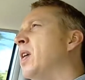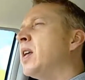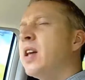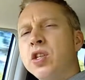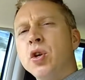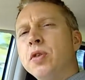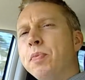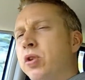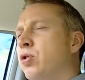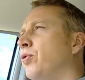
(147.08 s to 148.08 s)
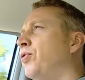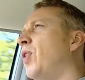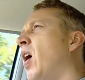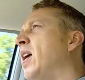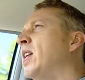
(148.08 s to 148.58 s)
Now, it's not the most
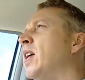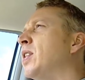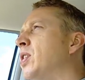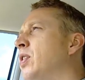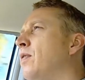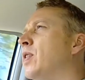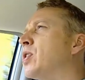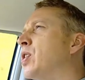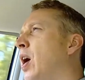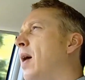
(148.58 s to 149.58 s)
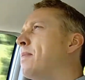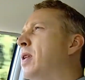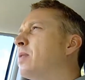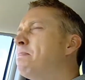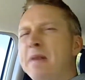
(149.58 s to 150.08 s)
refined engine of its type, but
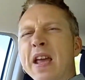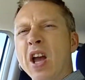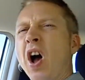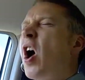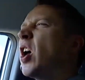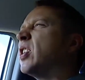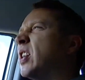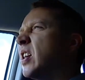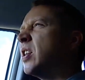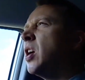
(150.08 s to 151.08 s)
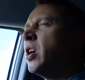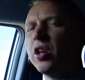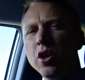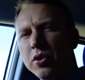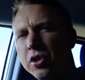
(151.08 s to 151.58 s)
it's big-hearted and
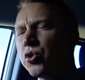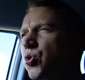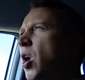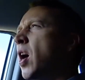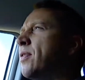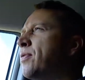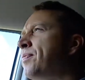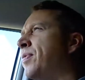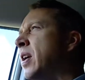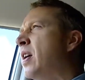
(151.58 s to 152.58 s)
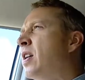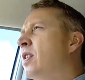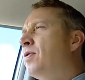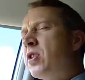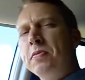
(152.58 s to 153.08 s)
good to drive.
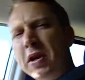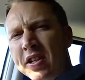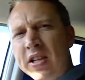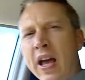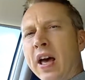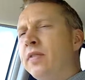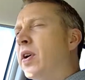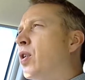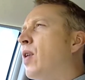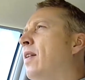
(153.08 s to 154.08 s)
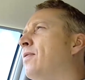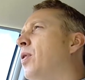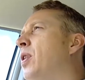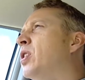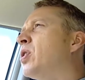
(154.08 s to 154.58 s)
Visibility out of a Grand
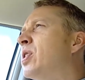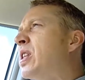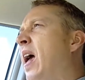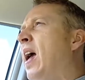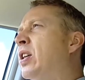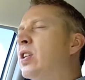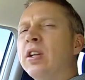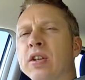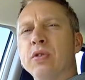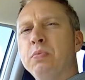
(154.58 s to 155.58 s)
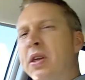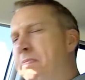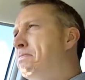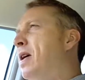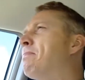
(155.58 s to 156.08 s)
Voyager is excellent,
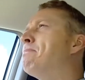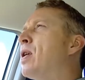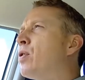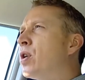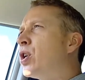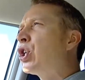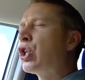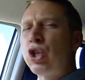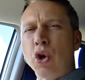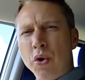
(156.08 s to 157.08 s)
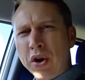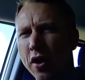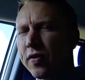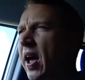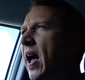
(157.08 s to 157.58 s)
with big mirrors, short
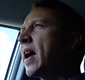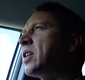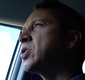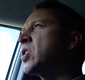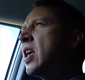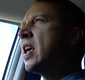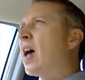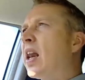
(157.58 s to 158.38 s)
overhangs, and a